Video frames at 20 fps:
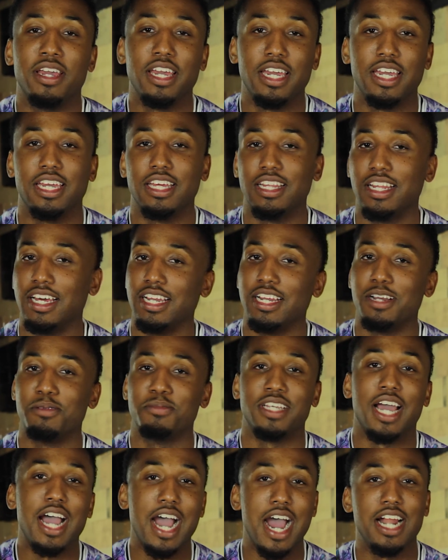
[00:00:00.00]
man, like
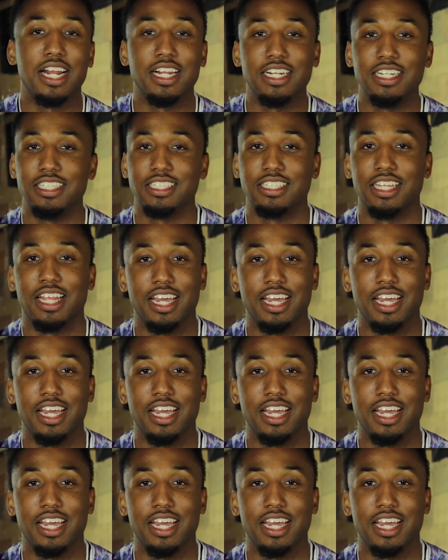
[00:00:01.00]
I'm tired of this.